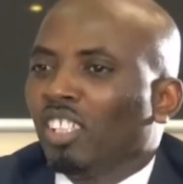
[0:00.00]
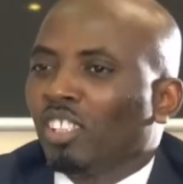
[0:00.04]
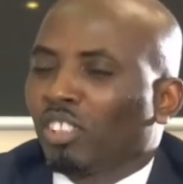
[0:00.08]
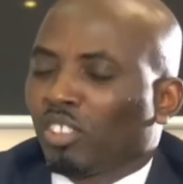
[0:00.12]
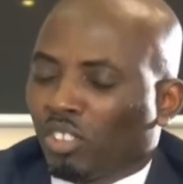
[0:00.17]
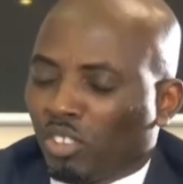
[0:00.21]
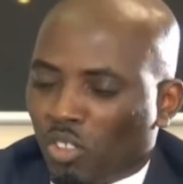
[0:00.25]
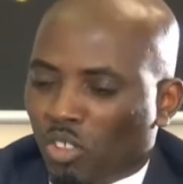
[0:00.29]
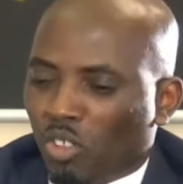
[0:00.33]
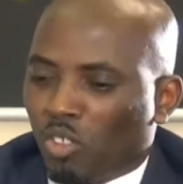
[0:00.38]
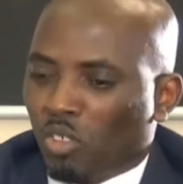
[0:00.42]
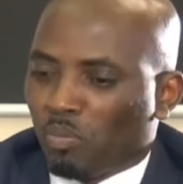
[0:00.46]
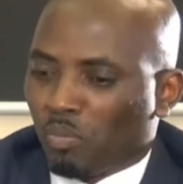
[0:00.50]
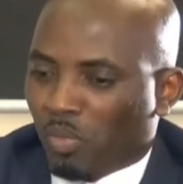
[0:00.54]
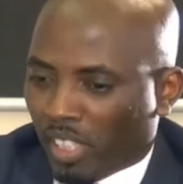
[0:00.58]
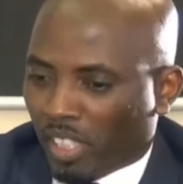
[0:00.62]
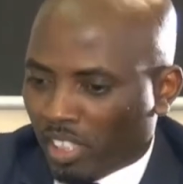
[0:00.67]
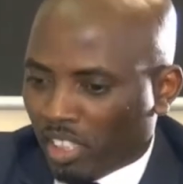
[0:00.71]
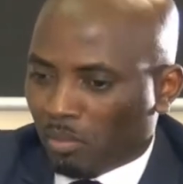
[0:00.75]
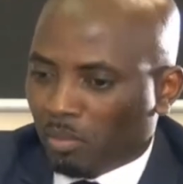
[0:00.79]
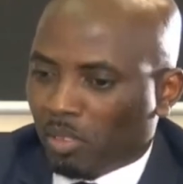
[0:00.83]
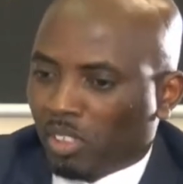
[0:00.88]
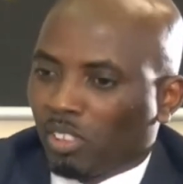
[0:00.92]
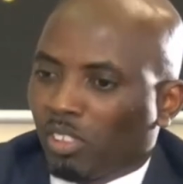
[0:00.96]
So
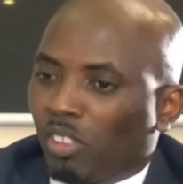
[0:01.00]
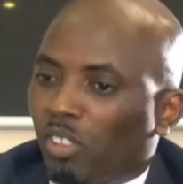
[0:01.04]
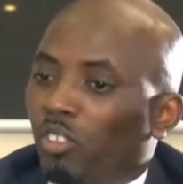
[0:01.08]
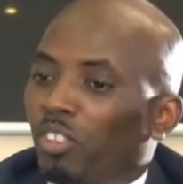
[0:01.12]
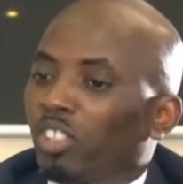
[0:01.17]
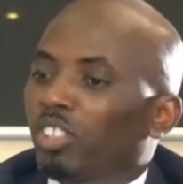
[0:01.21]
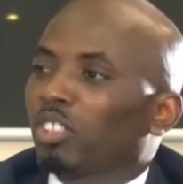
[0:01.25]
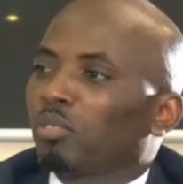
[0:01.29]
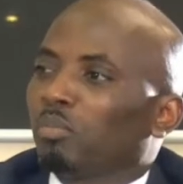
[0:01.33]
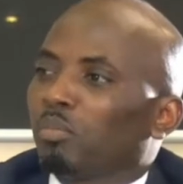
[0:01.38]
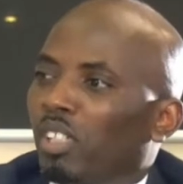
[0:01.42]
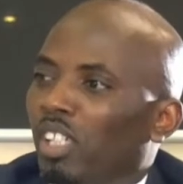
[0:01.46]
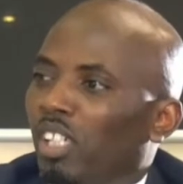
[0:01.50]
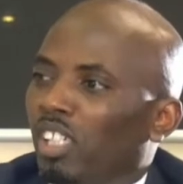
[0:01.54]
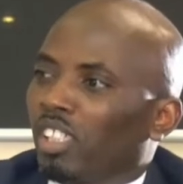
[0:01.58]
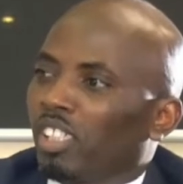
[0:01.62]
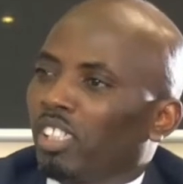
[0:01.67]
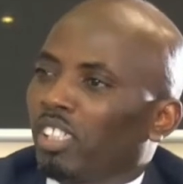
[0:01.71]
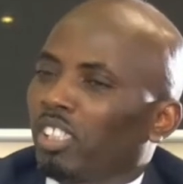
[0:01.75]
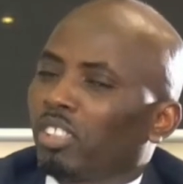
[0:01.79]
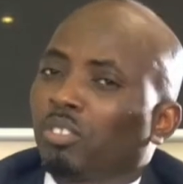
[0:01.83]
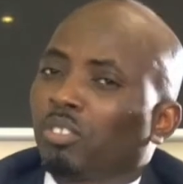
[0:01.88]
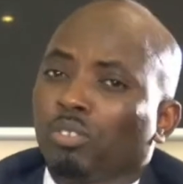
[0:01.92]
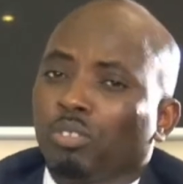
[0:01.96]
my name is Lawrence
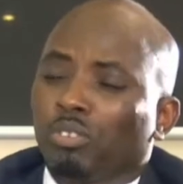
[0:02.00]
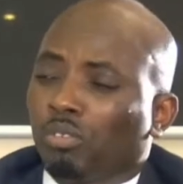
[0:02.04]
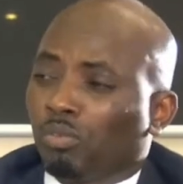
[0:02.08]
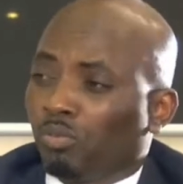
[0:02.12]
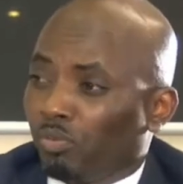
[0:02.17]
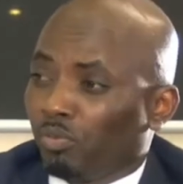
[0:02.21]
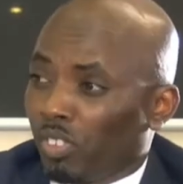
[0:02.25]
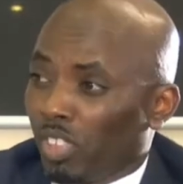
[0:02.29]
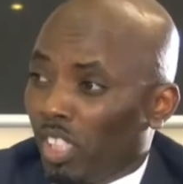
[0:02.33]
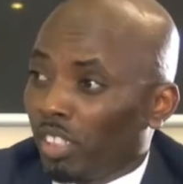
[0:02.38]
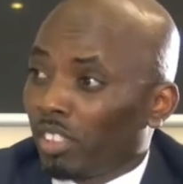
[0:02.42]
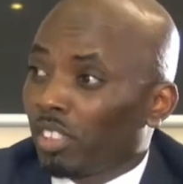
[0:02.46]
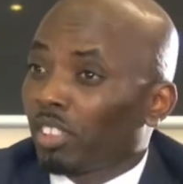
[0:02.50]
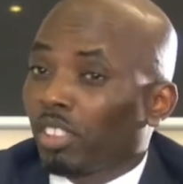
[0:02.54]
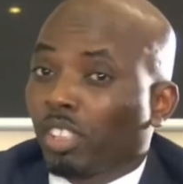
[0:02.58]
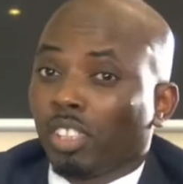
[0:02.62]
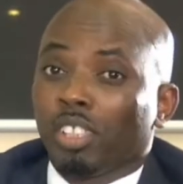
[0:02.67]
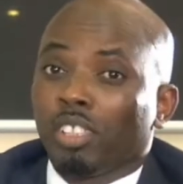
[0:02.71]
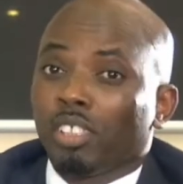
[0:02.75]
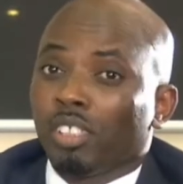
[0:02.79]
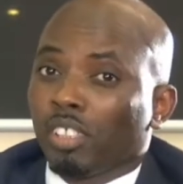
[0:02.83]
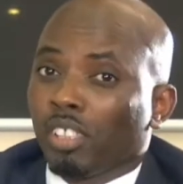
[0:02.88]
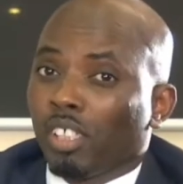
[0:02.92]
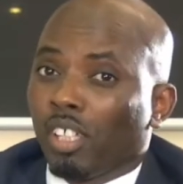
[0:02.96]
Muganga, like you just
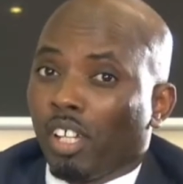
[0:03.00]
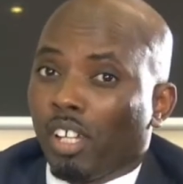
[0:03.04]
said,